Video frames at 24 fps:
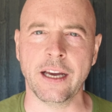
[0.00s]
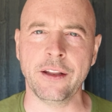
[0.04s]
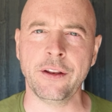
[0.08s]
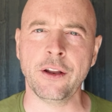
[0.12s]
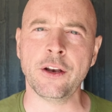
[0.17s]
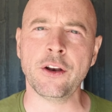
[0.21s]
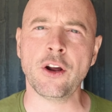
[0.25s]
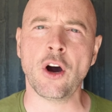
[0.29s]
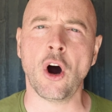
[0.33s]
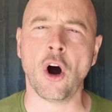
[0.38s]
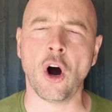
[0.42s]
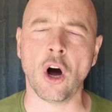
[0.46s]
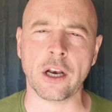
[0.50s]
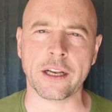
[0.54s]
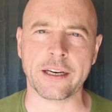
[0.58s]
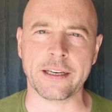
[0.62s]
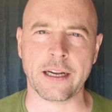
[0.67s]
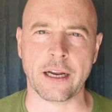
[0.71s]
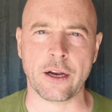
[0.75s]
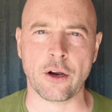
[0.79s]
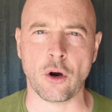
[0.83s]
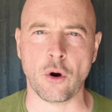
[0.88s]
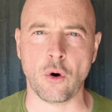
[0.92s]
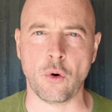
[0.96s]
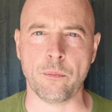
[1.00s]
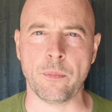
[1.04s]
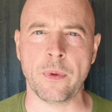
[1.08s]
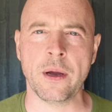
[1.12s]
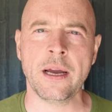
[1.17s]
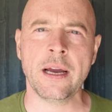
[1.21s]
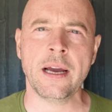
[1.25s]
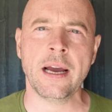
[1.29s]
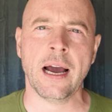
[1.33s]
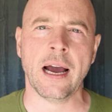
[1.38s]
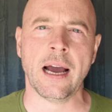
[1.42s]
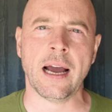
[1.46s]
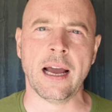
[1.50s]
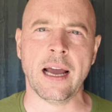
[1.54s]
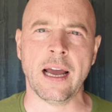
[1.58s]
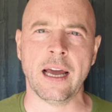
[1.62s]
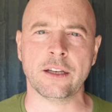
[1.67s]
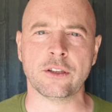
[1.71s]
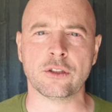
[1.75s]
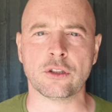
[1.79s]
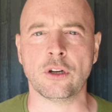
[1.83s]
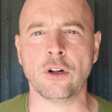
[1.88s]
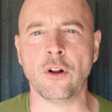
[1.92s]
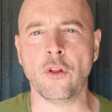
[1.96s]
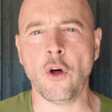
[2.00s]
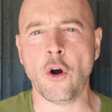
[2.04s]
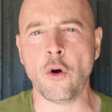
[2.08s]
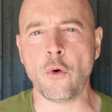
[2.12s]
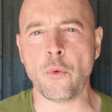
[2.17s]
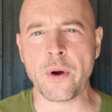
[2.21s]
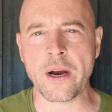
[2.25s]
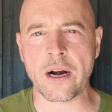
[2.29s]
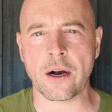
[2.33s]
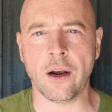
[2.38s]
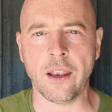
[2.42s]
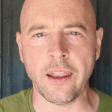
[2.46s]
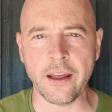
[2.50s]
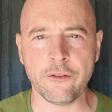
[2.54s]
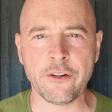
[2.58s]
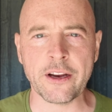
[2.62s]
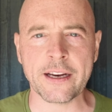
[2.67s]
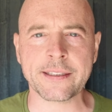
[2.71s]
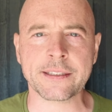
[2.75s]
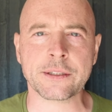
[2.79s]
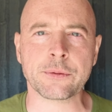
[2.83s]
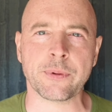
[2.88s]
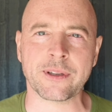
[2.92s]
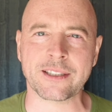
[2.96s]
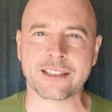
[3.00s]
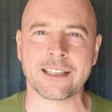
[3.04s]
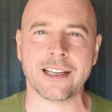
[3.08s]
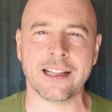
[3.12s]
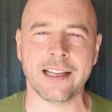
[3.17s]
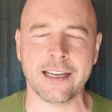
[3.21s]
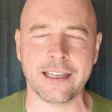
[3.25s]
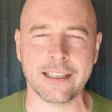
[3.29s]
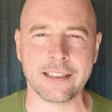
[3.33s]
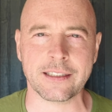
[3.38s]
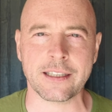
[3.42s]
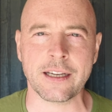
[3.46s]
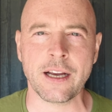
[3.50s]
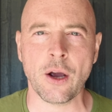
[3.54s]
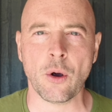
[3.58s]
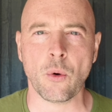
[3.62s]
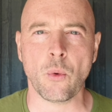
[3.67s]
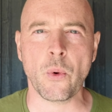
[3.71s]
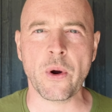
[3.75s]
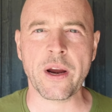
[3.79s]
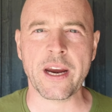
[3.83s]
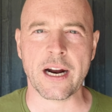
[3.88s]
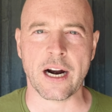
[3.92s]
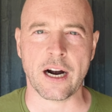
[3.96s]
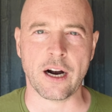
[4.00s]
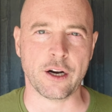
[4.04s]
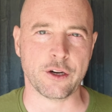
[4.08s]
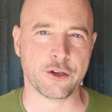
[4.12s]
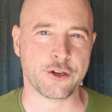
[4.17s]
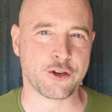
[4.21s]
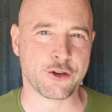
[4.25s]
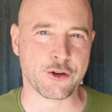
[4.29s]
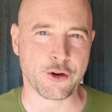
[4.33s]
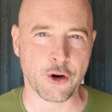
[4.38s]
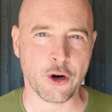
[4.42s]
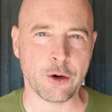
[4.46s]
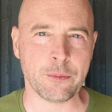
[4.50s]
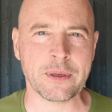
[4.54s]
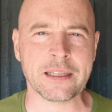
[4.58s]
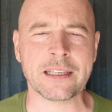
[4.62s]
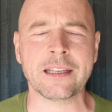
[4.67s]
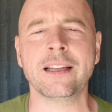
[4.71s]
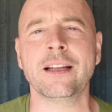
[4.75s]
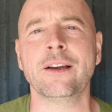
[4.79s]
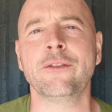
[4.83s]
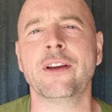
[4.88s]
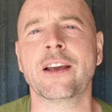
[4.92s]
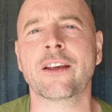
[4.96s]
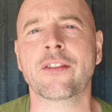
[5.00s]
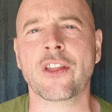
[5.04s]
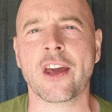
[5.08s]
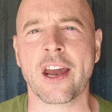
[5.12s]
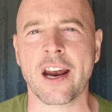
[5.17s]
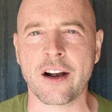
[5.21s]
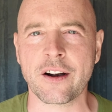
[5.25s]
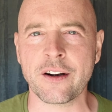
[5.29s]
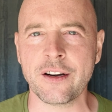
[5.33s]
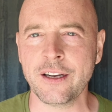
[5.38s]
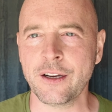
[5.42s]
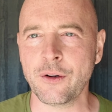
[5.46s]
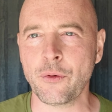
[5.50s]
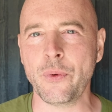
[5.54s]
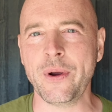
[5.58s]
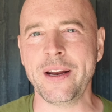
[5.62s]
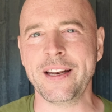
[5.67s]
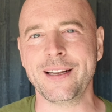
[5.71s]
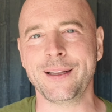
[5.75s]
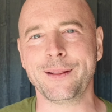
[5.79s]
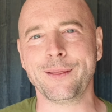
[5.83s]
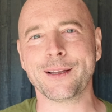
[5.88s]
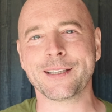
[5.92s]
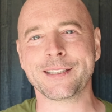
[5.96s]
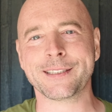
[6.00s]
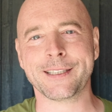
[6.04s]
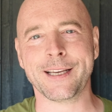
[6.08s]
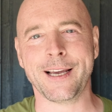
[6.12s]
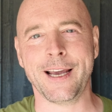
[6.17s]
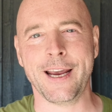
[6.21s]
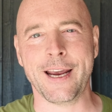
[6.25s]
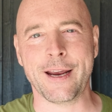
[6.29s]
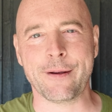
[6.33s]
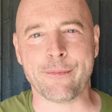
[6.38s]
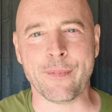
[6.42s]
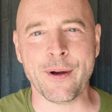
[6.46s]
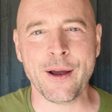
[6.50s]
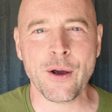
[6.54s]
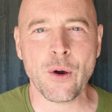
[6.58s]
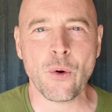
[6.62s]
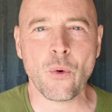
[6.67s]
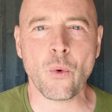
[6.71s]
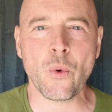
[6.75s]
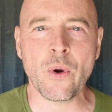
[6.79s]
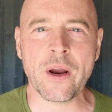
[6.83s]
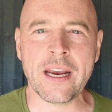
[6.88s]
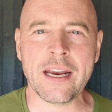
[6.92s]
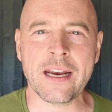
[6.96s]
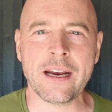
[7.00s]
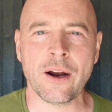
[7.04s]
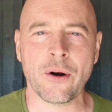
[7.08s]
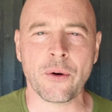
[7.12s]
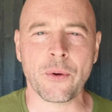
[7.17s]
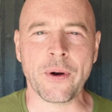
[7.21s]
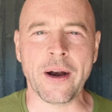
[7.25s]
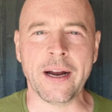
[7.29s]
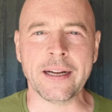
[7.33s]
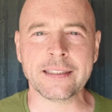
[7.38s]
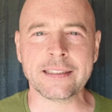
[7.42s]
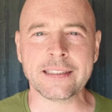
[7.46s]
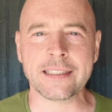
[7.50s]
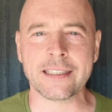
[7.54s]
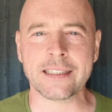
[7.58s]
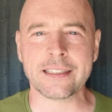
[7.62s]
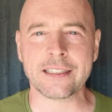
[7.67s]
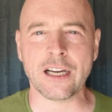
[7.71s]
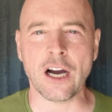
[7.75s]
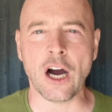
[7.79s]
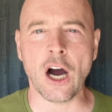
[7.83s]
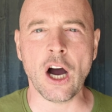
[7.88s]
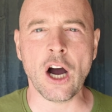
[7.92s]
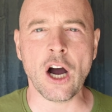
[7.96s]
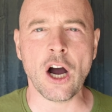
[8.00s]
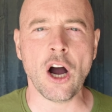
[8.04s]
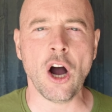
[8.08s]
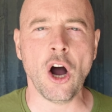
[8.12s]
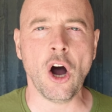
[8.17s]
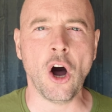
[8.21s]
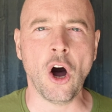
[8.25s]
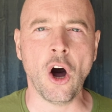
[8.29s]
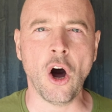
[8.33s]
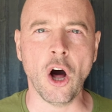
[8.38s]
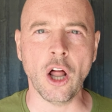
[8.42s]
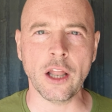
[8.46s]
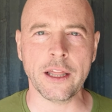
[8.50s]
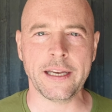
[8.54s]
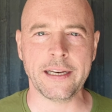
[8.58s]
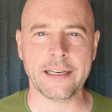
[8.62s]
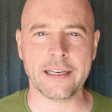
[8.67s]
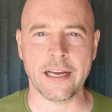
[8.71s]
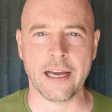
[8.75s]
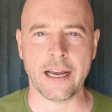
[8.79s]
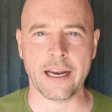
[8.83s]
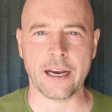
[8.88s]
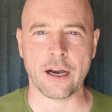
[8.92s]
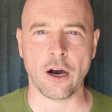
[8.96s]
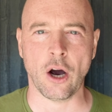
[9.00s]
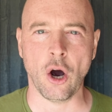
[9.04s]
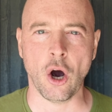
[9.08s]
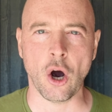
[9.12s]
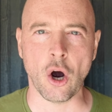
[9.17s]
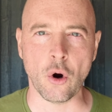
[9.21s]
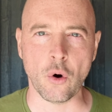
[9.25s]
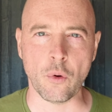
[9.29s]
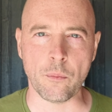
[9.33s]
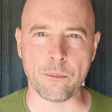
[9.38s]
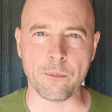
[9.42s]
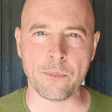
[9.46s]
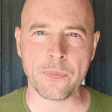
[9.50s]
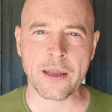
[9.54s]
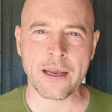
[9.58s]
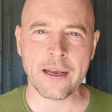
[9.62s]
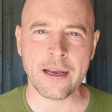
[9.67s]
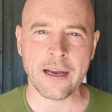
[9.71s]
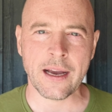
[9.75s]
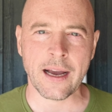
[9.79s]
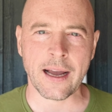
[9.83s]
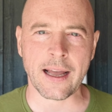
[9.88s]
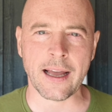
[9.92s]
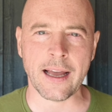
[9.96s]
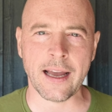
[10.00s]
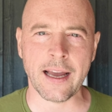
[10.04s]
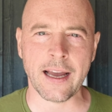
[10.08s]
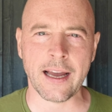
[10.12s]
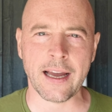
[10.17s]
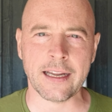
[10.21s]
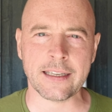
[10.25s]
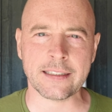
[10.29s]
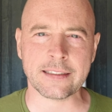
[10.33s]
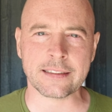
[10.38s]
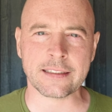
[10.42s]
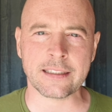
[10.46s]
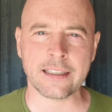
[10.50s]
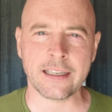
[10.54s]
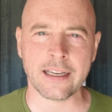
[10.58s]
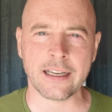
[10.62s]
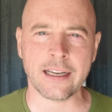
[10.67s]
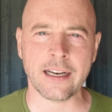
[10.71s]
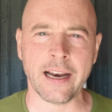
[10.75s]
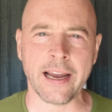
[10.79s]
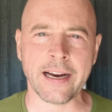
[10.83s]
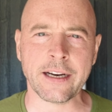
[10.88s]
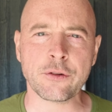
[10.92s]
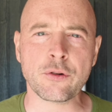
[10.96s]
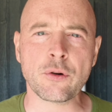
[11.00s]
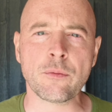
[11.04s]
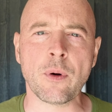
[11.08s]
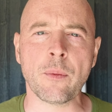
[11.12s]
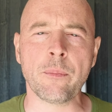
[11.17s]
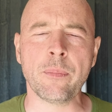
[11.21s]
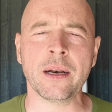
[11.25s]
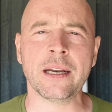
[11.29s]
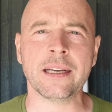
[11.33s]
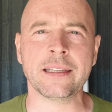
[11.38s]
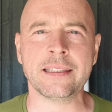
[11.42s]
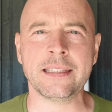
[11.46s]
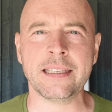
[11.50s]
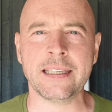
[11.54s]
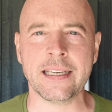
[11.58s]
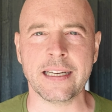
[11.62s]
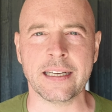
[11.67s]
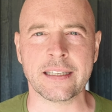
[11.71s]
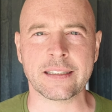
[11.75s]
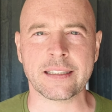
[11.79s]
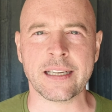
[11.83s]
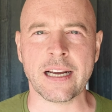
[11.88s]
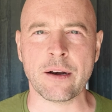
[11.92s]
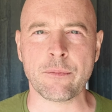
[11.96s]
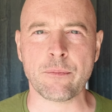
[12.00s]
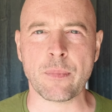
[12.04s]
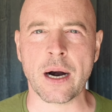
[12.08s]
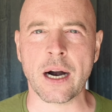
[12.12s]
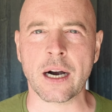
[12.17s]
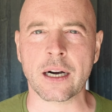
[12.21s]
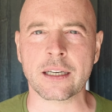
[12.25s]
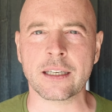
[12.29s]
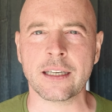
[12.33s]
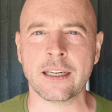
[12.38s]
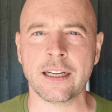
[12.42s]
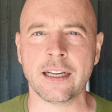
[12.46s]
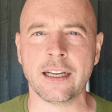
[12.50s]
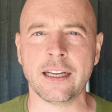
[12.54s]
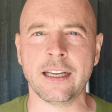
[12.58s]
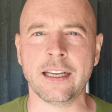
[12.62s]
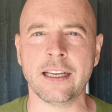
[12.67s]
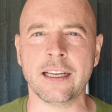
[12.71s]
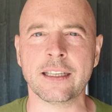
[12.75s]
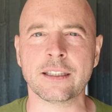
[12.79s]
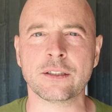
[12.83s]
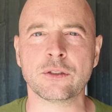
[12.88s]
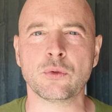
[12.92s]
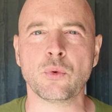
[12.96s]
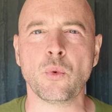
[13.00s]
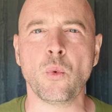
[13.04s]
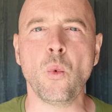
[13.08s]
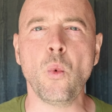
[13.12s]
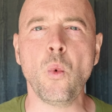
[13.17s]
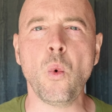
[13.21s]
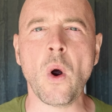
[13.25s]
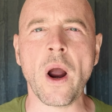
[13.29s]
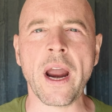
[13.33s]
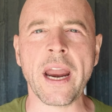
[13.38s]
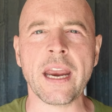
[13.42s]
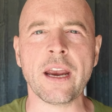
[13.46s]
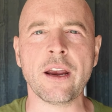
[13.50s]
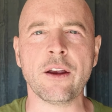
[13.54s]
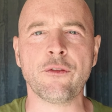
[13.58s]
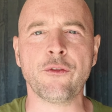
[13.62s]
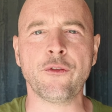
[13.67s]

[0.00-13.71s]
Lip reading: in a holiday home. And although we are living in Switzerland, we are Germans living there, we did the same. We rented a holiday home. And electromobility in Denmark is way